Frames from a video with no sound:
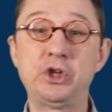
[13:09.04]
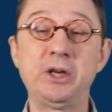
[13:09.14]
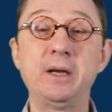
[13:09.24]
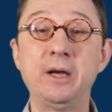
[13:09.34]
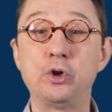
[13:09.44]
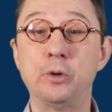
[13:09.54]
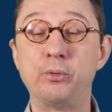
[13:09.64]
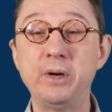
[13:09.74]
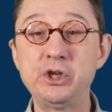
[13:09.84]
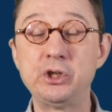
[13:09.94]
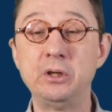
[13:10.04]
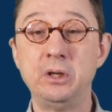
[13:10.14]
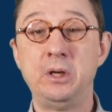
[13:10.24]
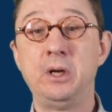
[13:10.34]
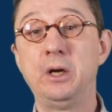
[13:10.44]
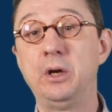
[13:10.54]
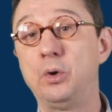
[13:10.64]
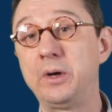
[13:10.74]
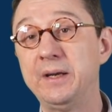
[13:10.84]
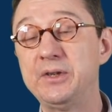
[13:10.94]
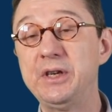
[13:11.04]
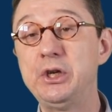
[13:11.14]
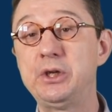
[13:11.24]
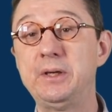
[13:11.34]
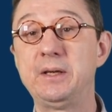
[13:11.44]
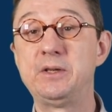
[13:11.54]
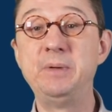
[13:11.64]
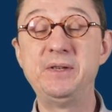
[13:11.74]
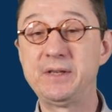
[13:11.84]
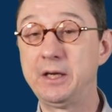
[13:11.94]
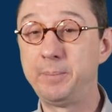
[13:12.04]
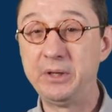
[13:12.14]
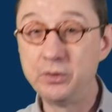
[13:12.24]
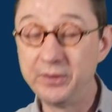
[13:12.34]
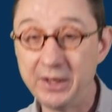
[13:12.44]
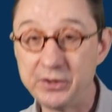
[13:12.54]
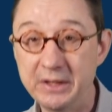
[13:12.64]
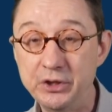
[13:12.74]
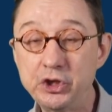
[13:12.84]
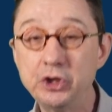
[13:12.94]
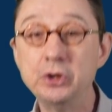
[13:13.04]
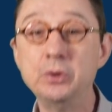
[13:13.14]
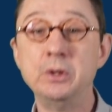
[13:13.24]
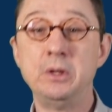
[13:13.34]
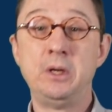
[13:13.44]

Shanghai Cooperation Organization, that's been set up in 2002,